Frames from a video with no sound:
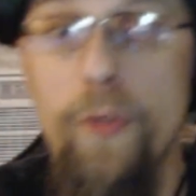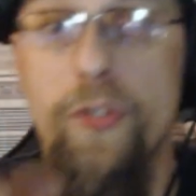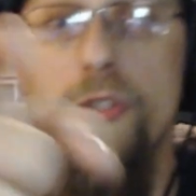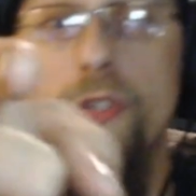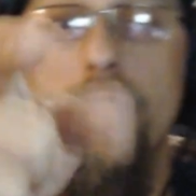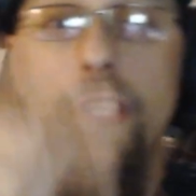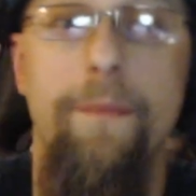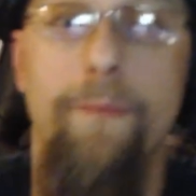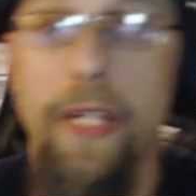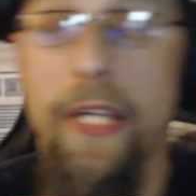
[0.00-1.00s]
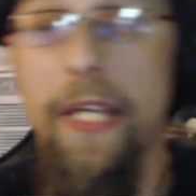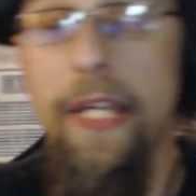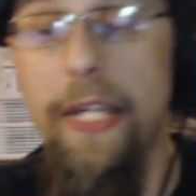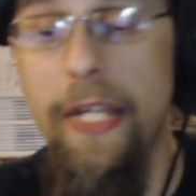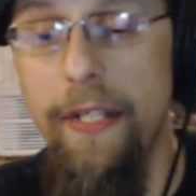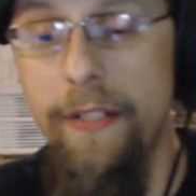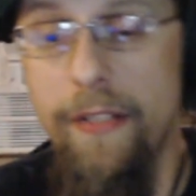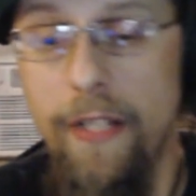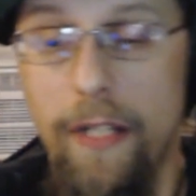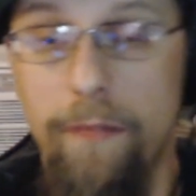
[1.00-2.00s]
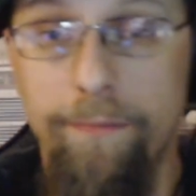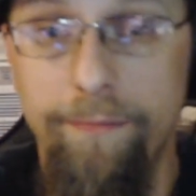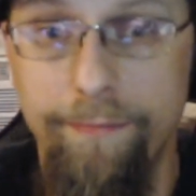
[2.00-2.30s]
certainly. And um,